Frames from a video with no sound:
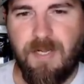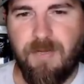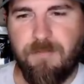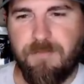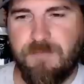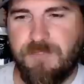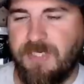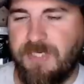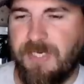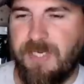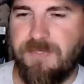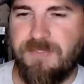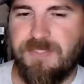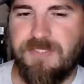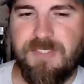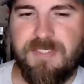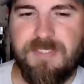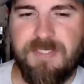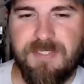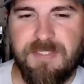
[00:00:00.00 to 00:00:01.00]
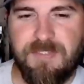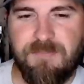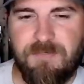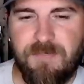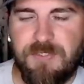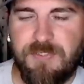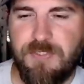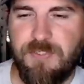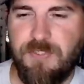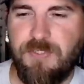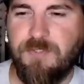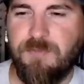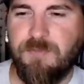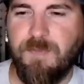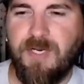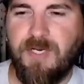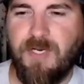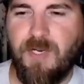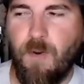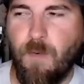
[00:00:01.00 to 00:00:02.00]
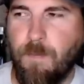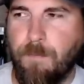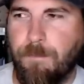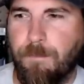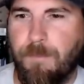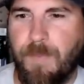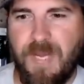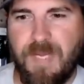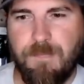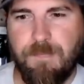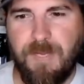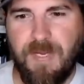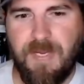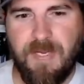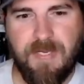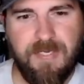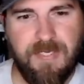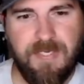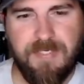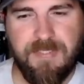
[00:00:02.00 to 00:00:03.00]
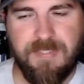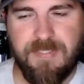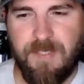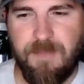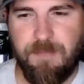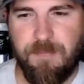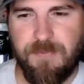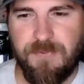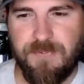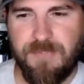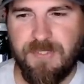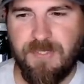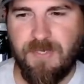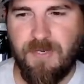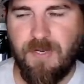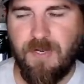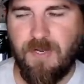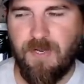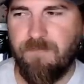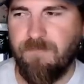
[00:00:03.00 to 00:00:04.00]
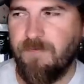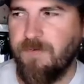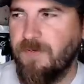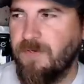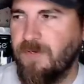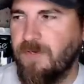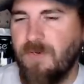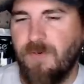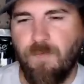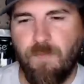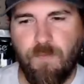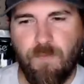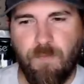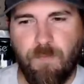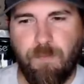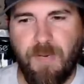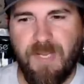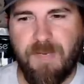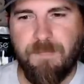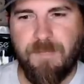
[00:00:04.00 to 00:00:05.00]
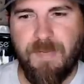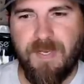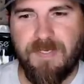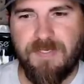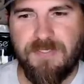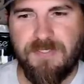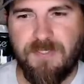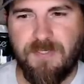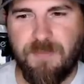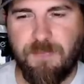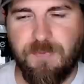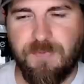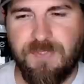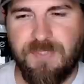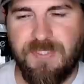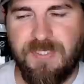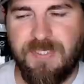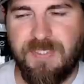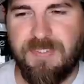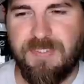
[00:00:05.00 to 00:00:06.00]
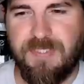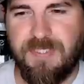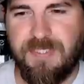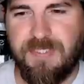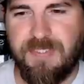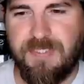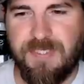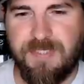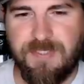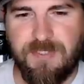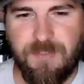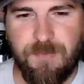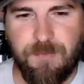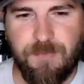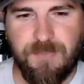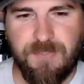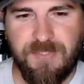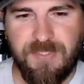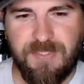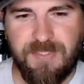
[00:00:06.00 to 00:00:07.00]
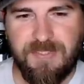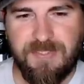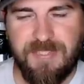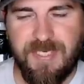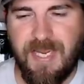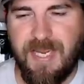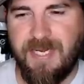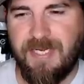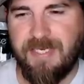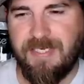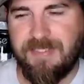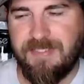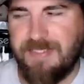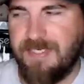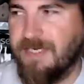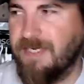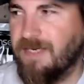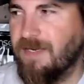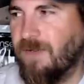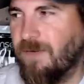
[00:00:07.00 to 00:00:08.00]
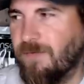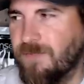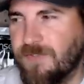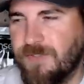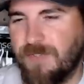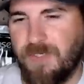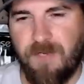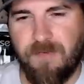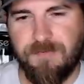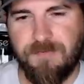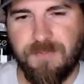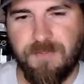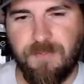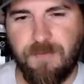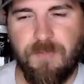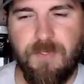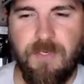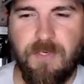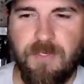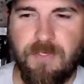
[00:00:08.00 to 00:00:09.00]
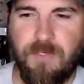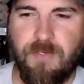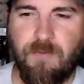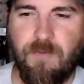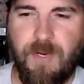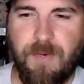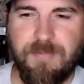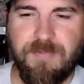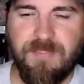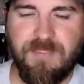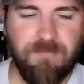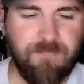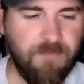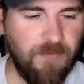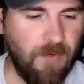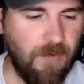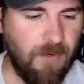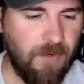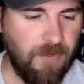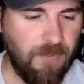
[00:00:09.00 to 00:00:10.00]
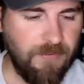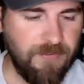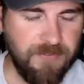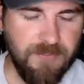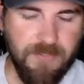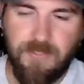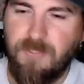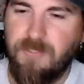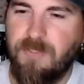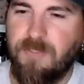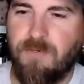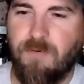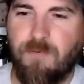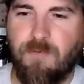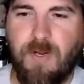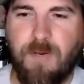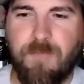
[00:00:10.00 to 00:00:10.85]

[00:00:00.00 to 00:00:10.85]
Check out Sixth Sense Fishing. Use my code BAITMAN to get 10% off, or BAITMAN Super 6 to get that Super 6 sack $10 off. So go grab you some frogs. Go grab